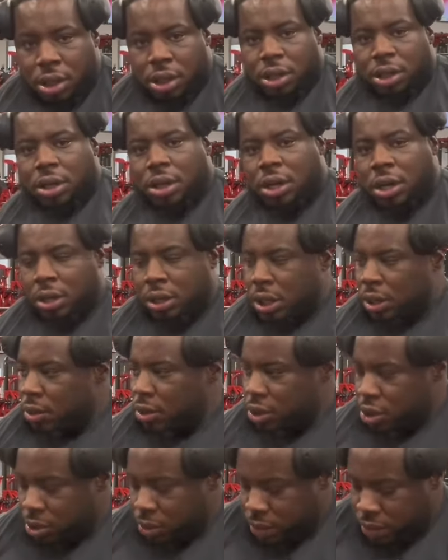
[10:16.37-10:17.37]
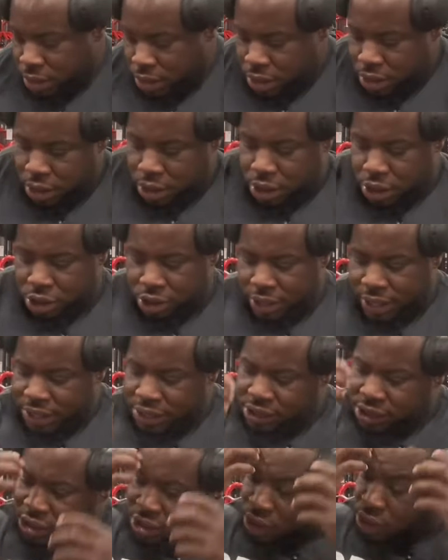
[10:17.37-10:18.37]
You know, as long as you get a good
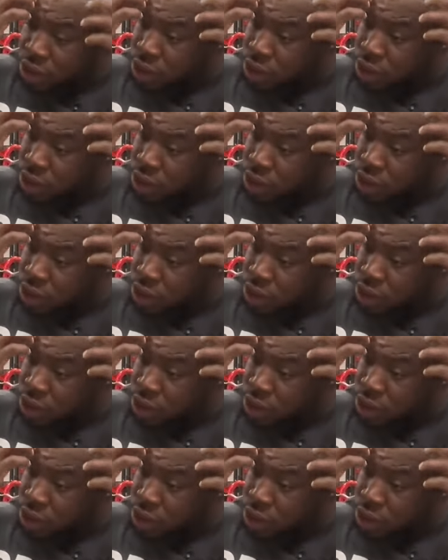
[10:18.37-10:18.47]
contraction,